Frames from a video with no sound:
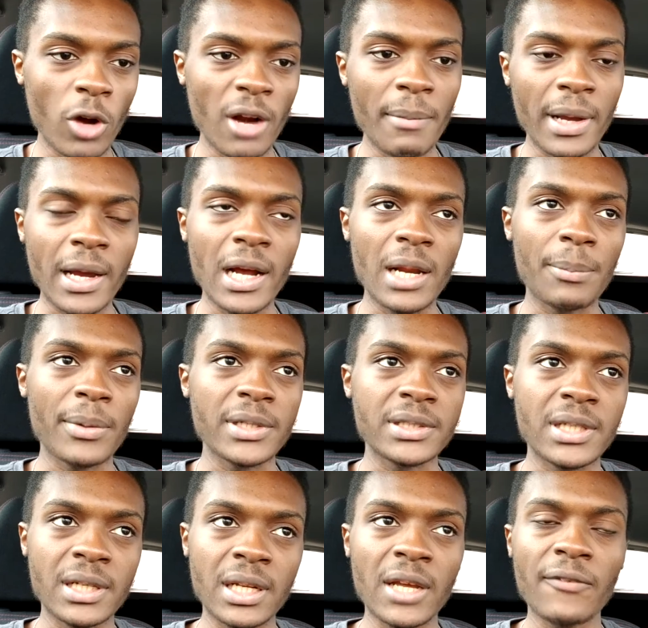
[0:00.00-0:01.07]
one of my
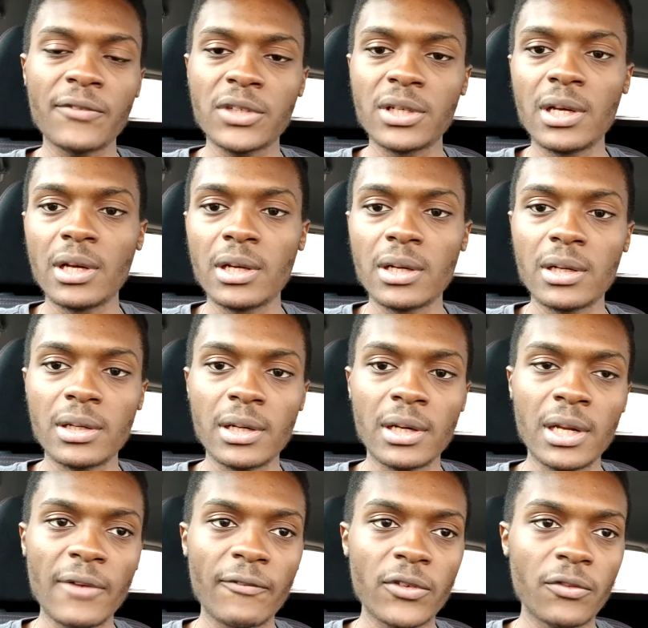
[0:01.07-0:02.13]
calipers, the left
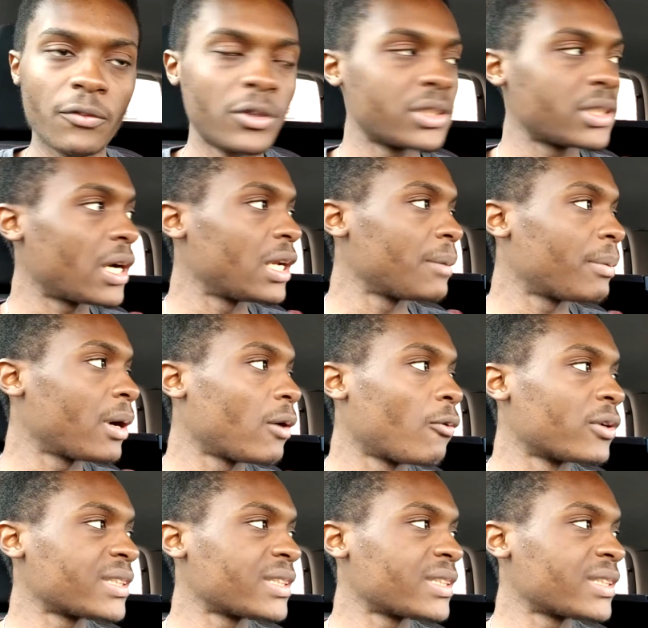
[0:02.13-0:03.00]
front caliper,